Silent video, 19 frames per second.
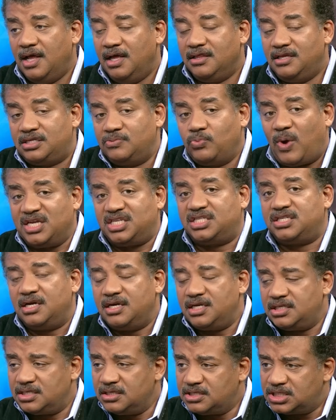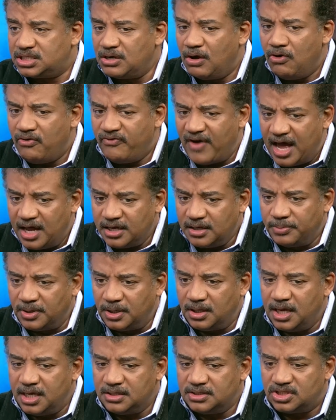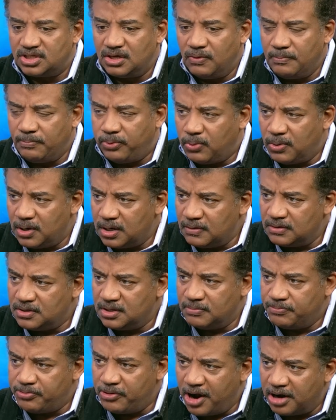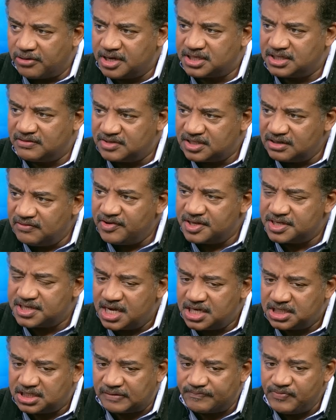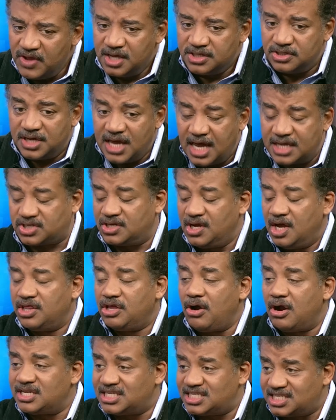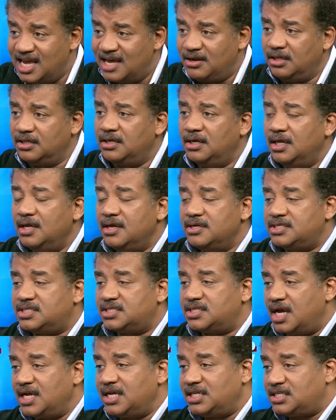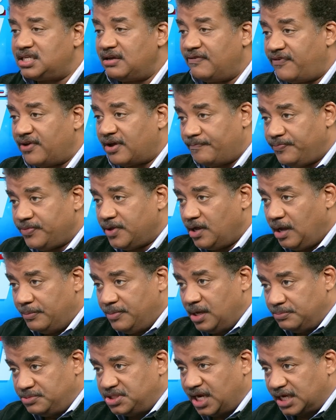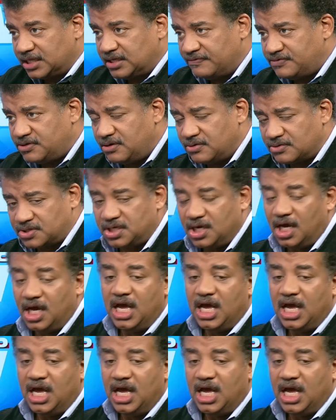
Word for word: This is why science is so valuable and so important to the progress of civilization. So yes, there are settled scientific ob- objective truths.